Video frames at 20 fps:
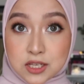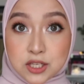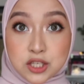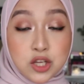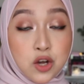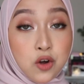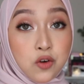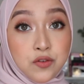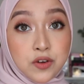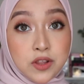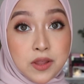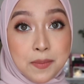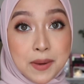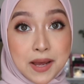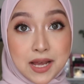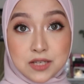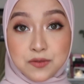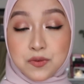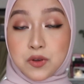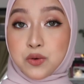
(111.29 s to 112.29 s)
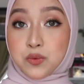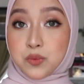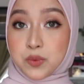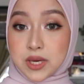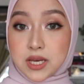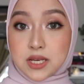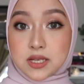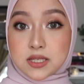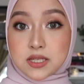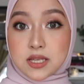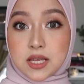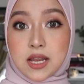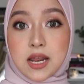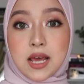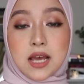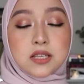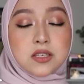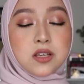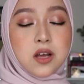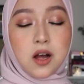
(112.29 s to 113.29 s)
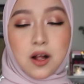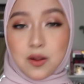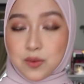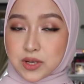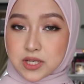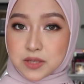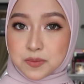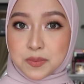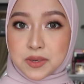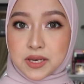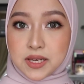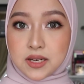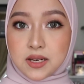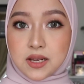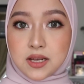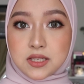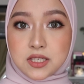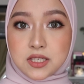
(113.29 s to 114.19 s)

So for the past few weeks, it has always been